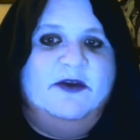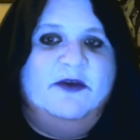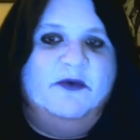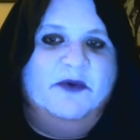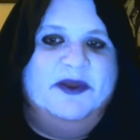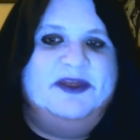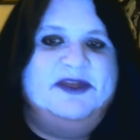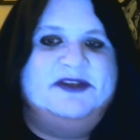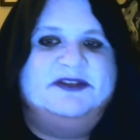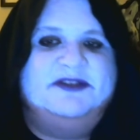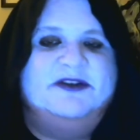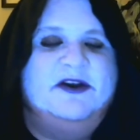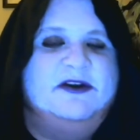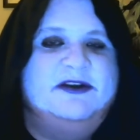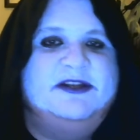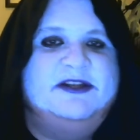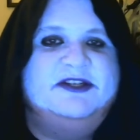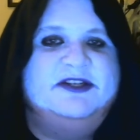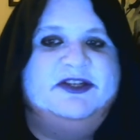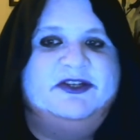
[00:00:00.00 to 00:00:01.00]
When this
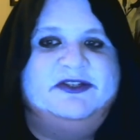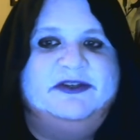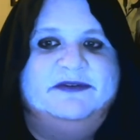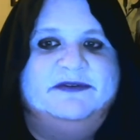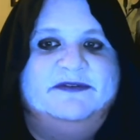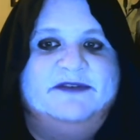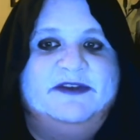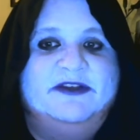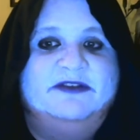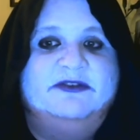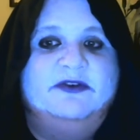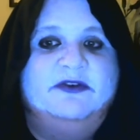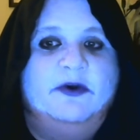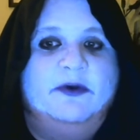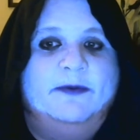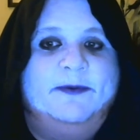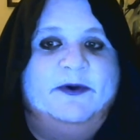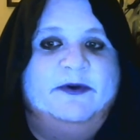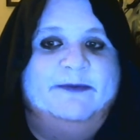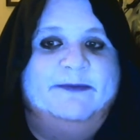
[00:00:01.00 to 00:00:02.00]
card enters your field, your
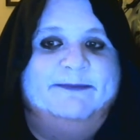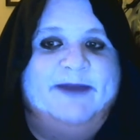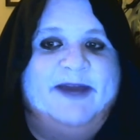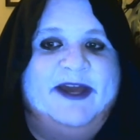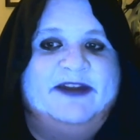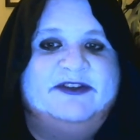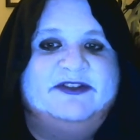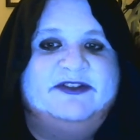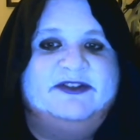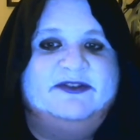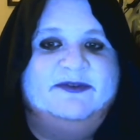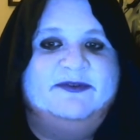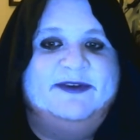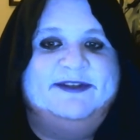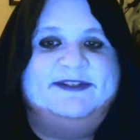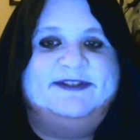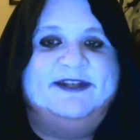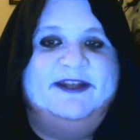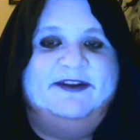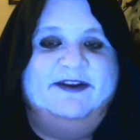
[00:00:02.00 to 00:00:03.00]
opponent banishes a
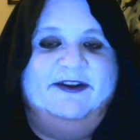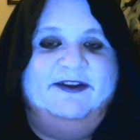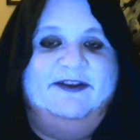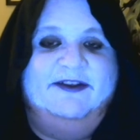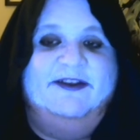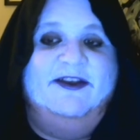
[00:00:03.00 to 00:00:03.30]
resonator.